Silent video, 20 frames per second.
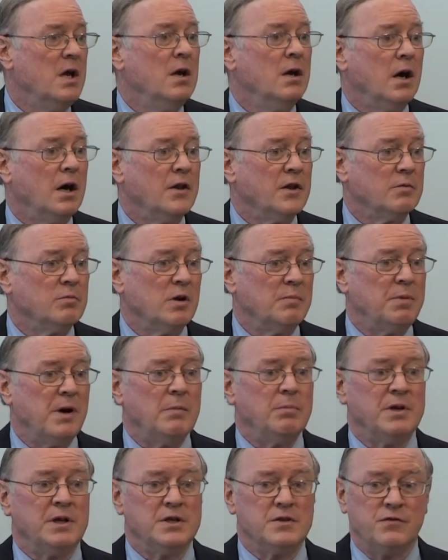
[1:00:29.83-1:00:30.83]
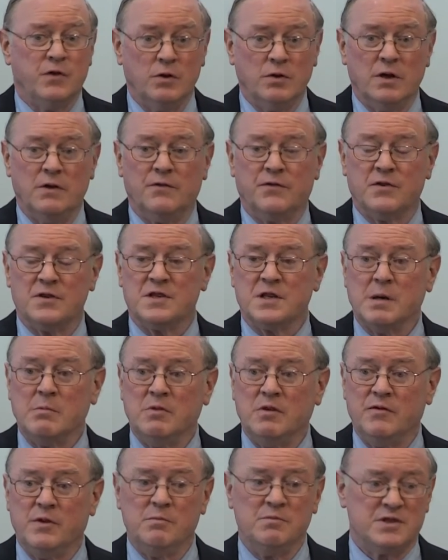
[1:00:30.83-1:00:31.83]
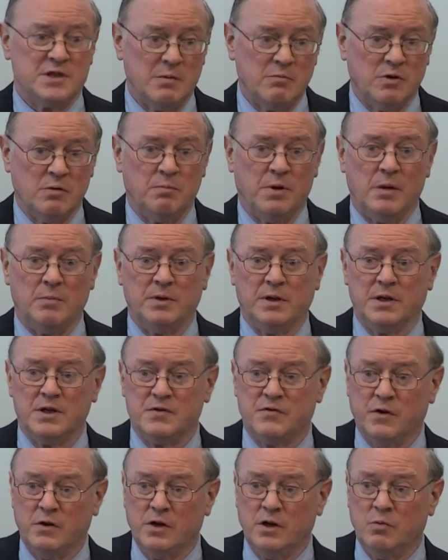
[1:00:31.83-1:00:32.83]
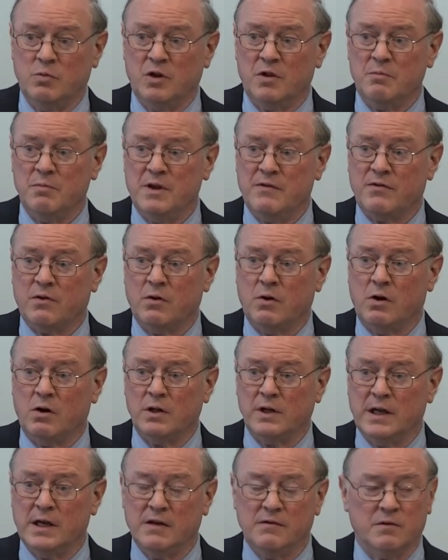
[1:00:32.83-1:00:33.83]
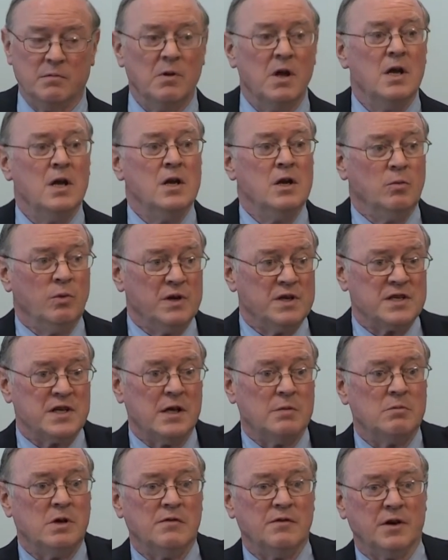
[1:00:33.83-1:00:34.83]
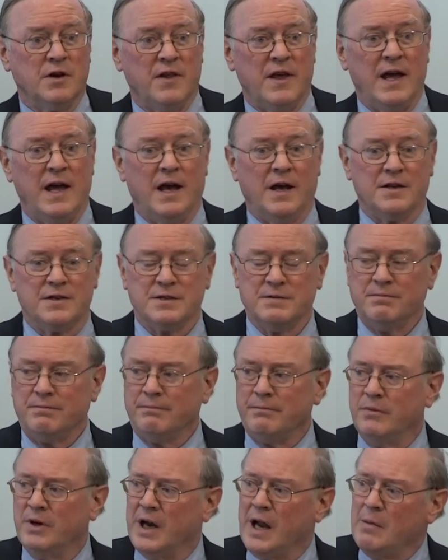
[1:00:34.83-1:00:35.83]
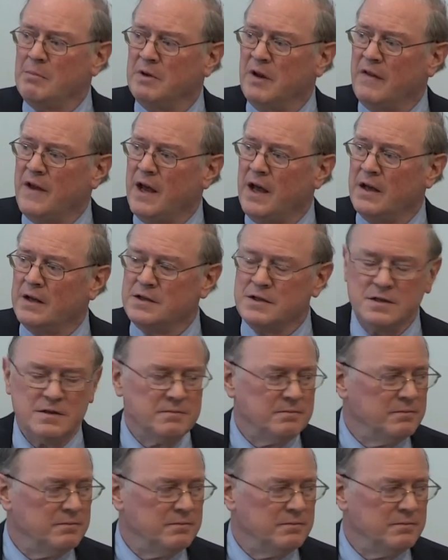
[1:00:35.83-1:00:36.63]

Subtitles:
Other Republicans voted for some of them. Some Republicans voted with me for all 8 of them. We sent them over to the House. What happened in the House?